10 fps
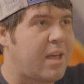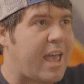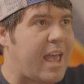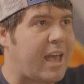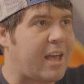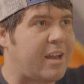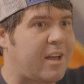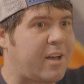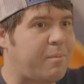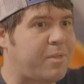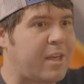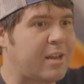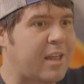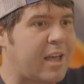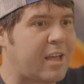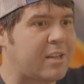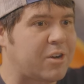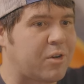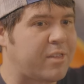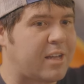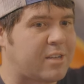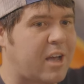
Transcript: Yeah. And um, then like during that